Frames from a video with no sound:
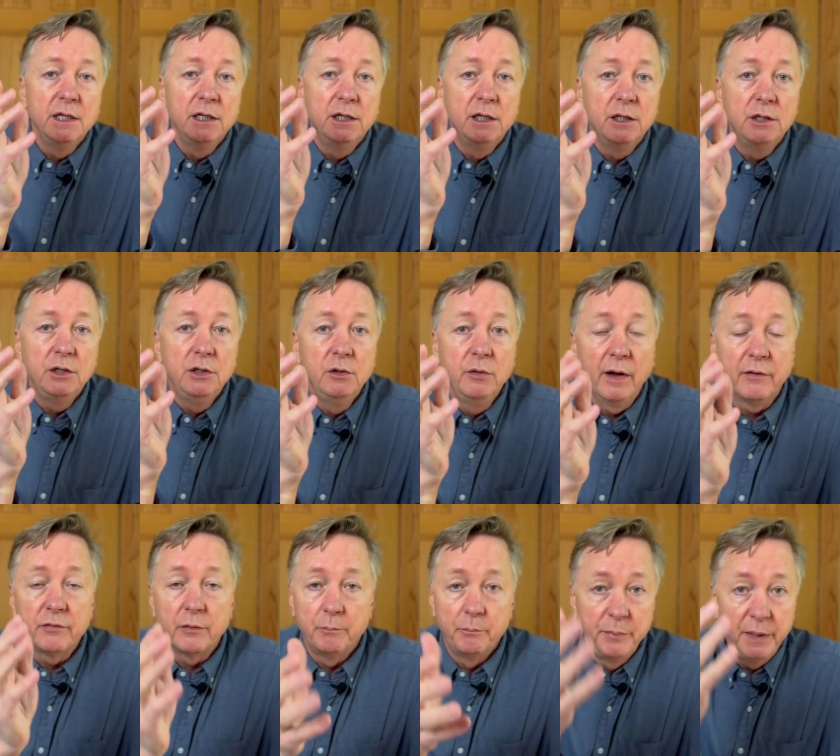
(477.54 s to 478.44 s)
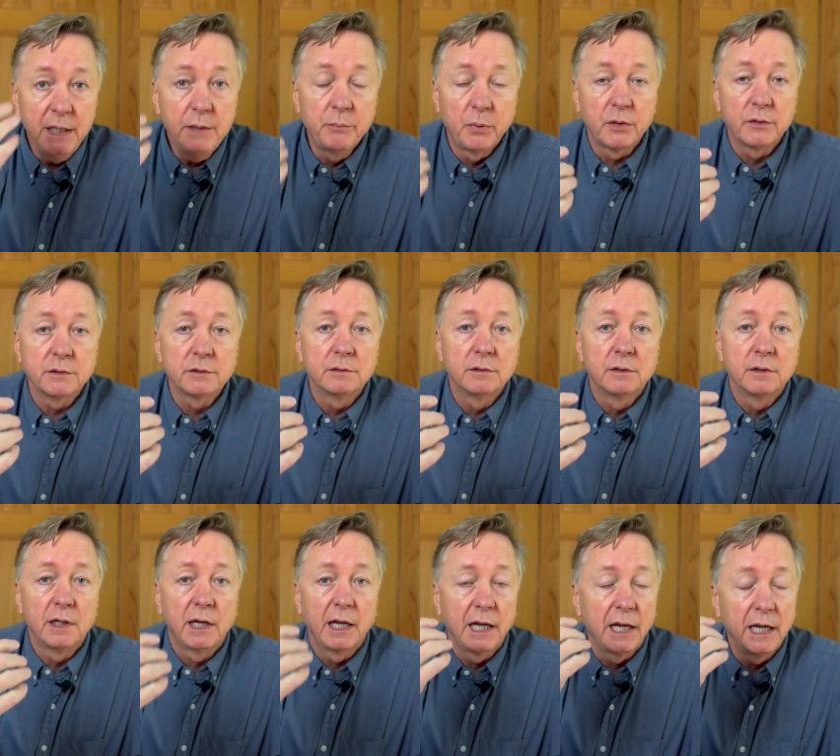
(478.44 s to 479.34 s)
you have a big burden
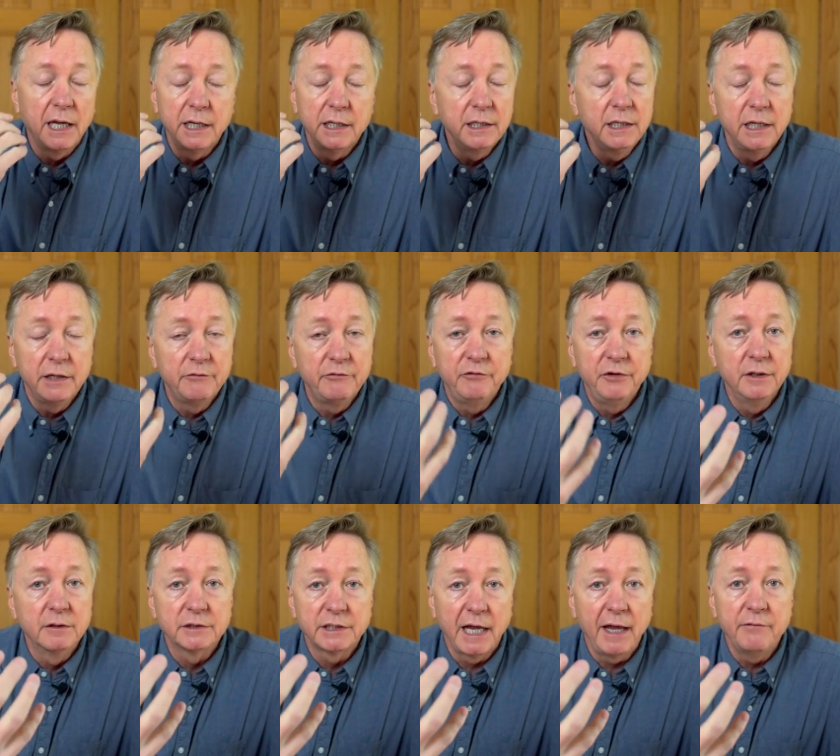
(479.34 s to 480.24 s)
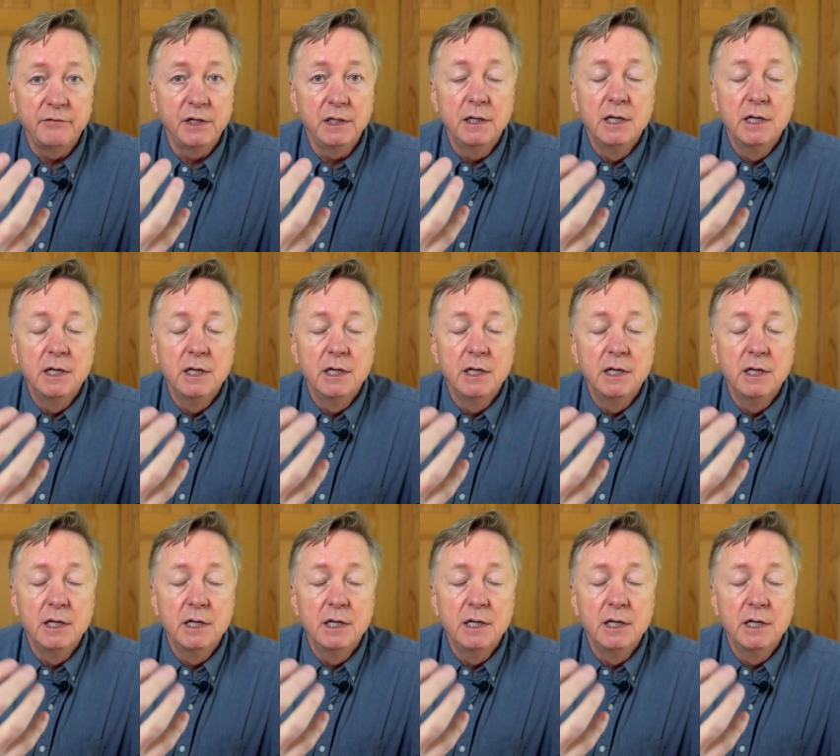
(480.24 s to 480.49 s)
and it feels heavy,